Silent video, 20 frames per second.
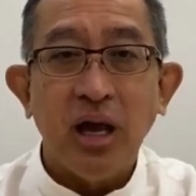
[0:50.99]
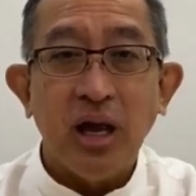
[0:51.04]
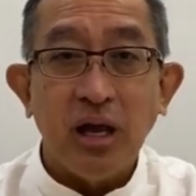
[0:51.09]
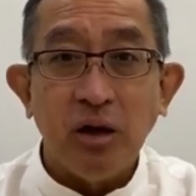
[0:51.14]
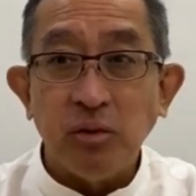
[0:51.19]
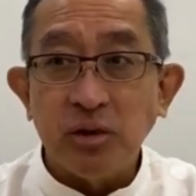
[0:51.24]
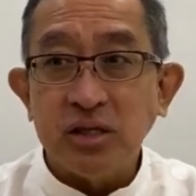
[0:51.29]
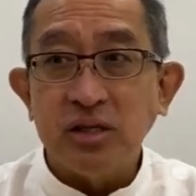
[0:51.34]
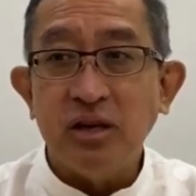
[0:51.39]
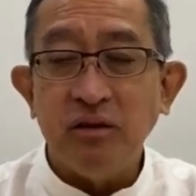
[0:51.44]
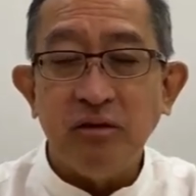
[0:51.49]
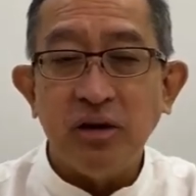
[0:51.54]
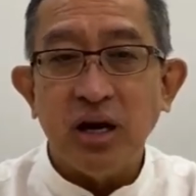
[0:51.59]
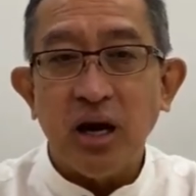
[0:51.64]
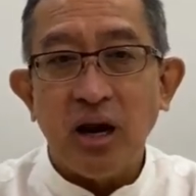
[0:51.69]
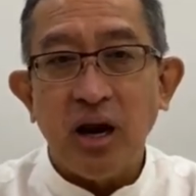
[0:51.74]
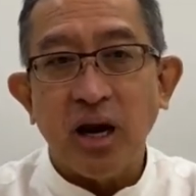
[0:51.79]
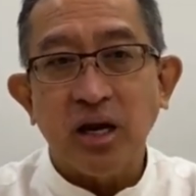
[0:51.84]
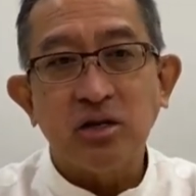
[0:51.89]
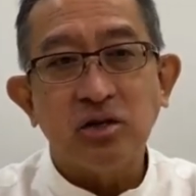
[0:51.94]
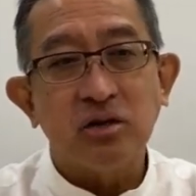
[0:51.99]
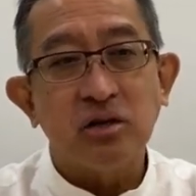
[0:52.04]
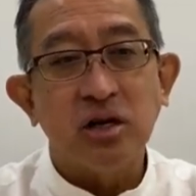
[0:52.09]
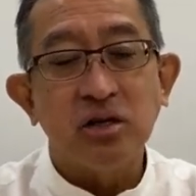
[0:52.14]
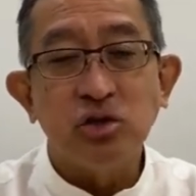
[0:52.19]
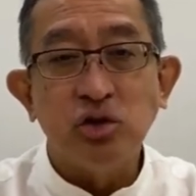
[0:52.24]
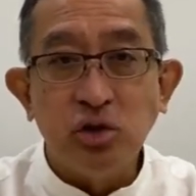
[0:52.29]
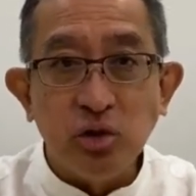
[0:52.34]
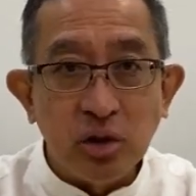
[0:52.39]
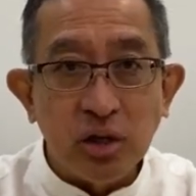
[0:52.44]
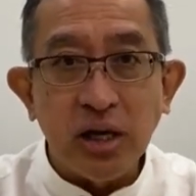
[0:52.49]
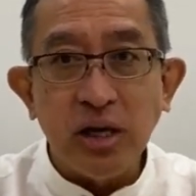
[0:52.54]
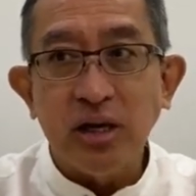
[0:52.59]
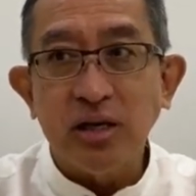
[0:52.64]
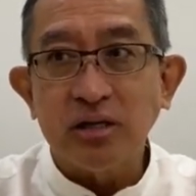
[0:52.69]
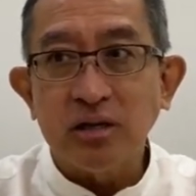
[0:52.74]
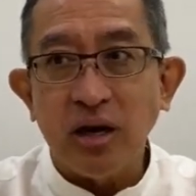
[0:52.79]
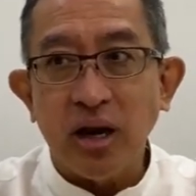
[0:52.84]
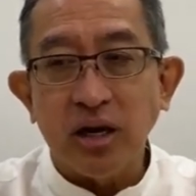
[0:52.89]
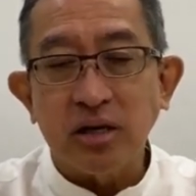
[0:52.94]
He was giving a lecture, and during
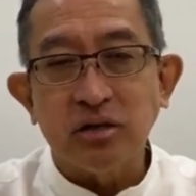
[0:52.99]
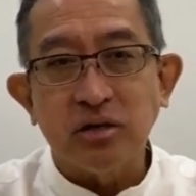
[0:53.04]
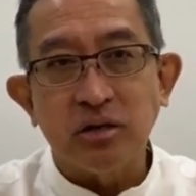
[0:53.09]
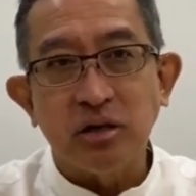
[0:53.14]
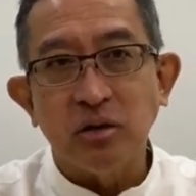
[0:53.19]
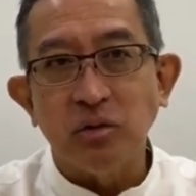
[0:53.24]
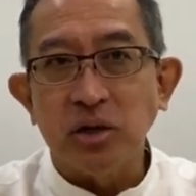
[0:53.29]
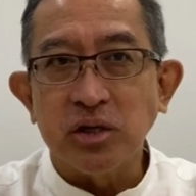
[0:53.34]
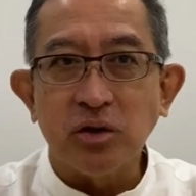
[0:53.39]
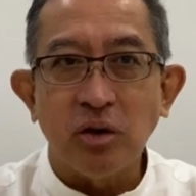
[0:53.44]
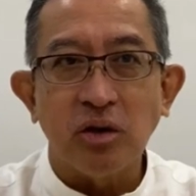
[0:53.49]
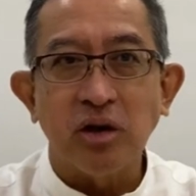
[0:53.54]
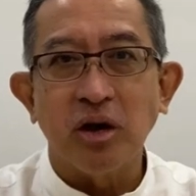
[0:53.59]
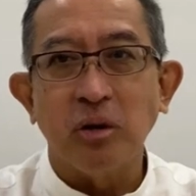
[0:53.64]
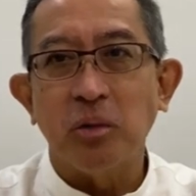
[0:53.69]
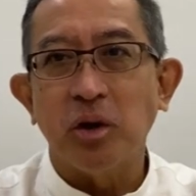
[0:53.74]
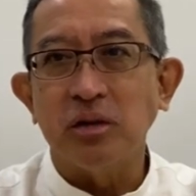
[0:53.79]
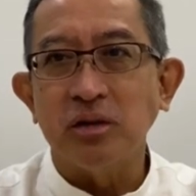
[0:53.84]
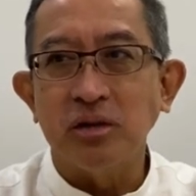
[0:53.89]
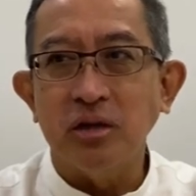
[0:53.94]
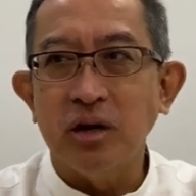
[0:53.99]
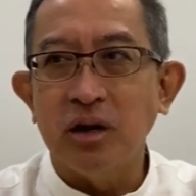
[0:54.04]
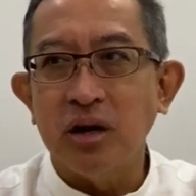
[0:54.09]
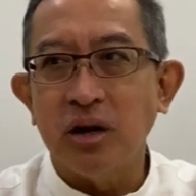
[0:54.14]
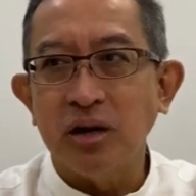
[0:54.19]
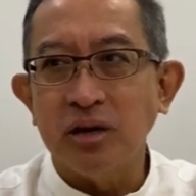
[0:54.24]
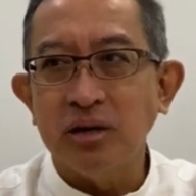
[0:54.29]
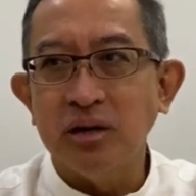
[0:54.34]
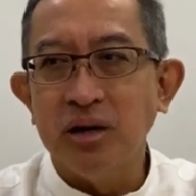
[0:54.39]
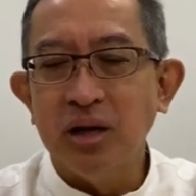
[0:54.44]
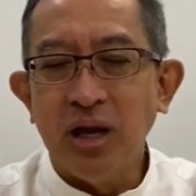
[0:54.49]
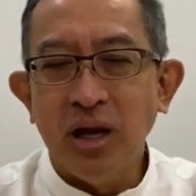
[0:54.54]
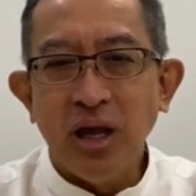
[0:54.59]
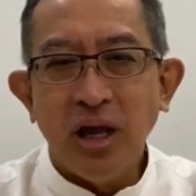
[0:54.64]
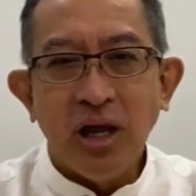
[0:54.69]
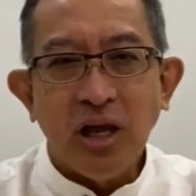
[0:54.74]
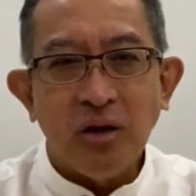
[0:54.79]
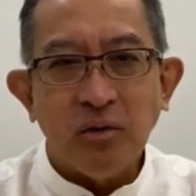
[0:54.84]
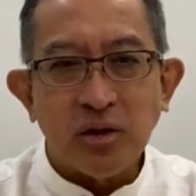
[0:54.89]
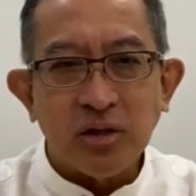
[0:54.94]
his lecture, he was talking about God,
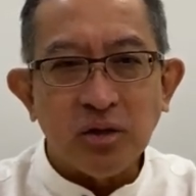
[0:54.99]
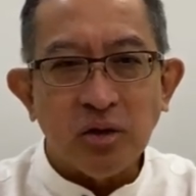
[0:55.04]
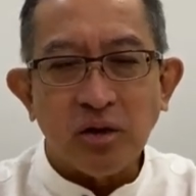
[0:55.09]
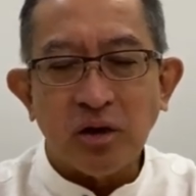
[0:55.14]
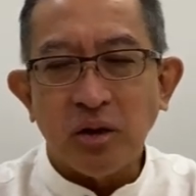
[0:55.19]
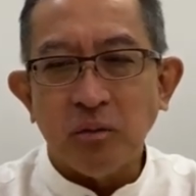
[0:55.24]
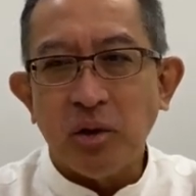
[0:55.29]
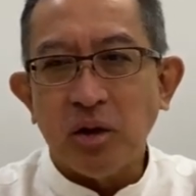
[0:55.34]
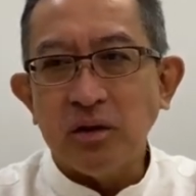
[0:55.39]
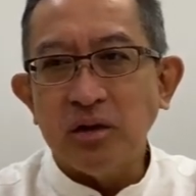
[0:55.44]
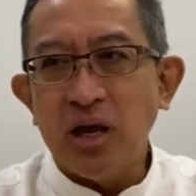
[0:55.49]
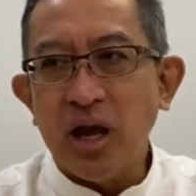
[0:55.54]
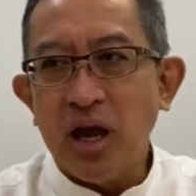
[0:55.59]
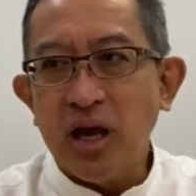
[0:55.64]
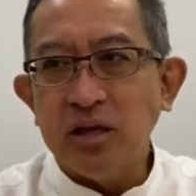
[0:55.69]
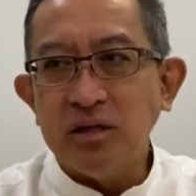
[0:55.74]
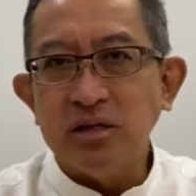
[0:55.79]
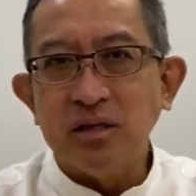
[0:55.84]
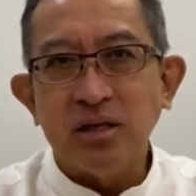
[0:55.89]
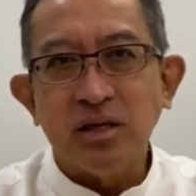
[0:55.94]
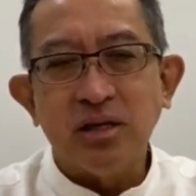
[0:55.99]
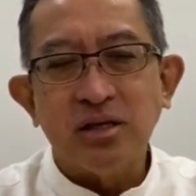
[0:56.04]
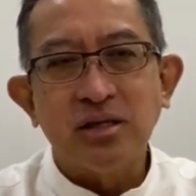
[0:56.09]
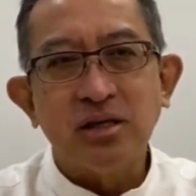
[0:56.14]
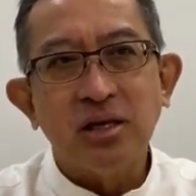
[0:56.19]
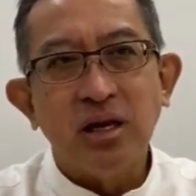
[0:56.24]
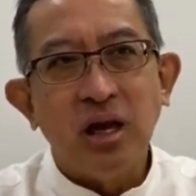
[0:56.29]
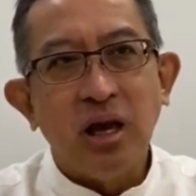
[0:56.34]
he was talking about the angels,